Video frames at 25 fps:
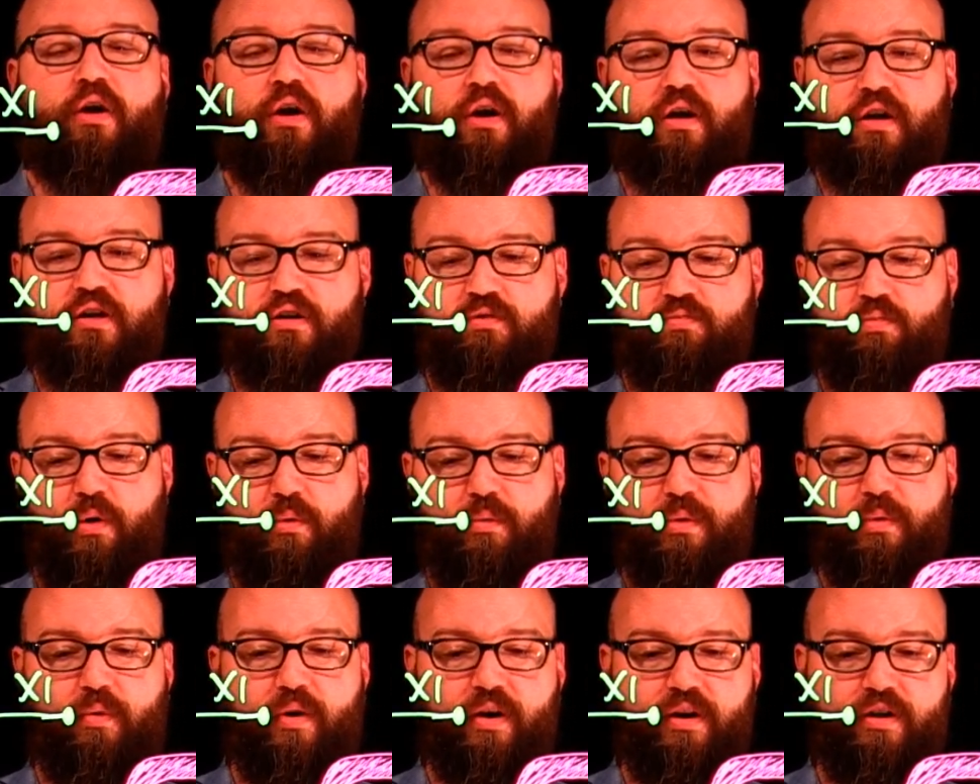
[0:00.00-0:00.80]
Because what we
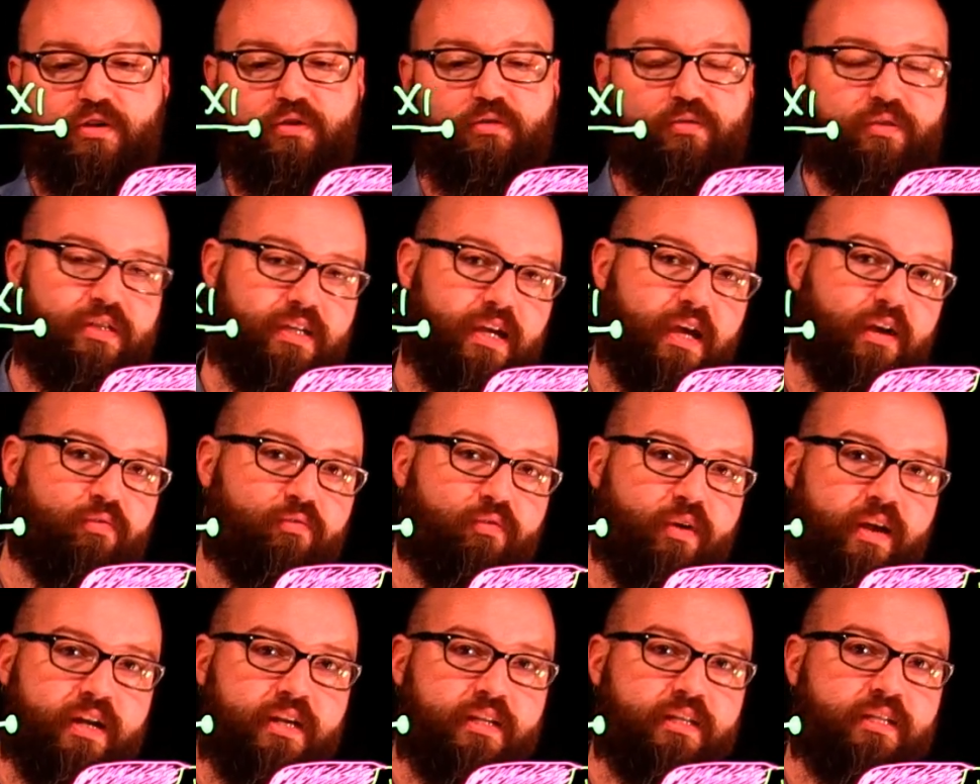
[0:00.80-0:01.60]
want to do is get
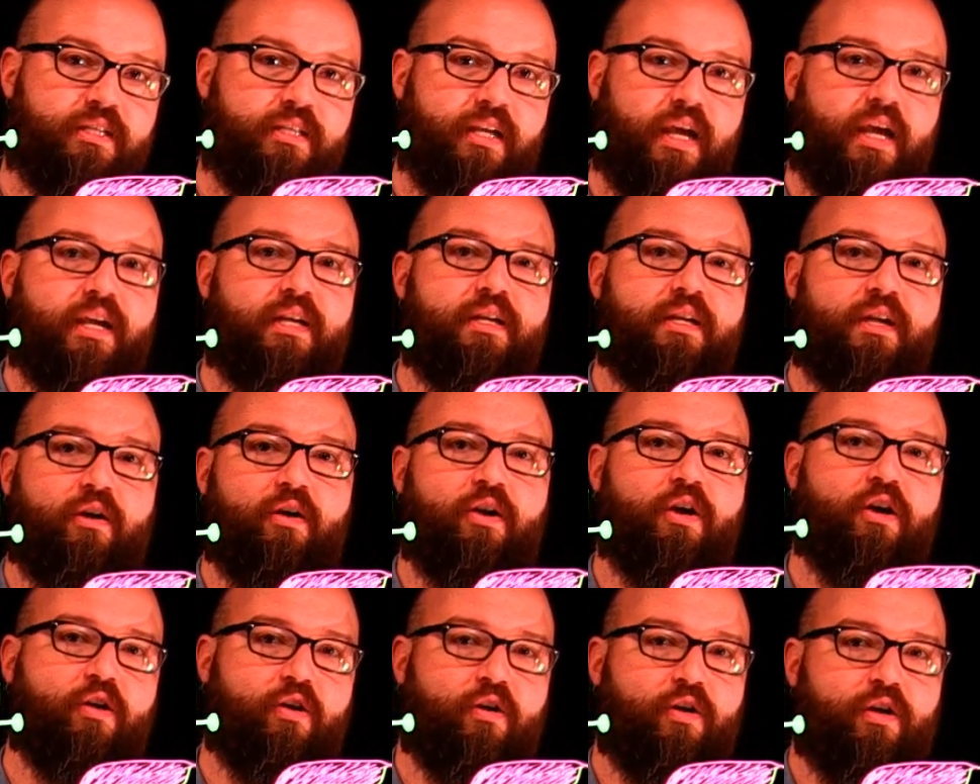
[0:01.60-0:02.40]
rated secondary
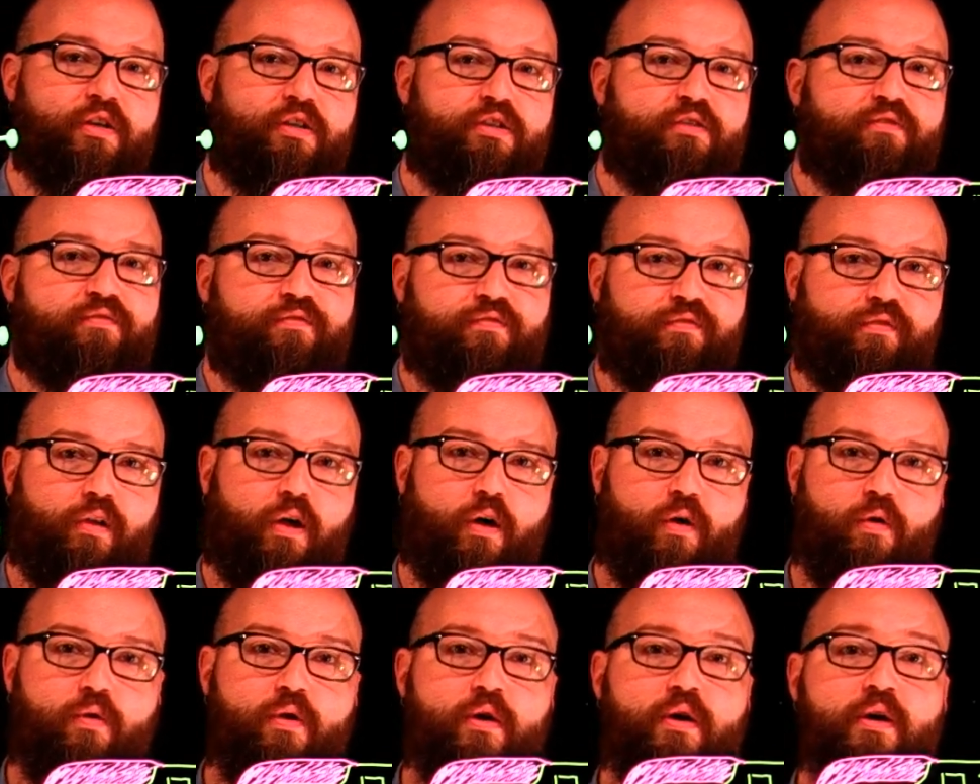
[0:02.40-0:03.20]
current to flow.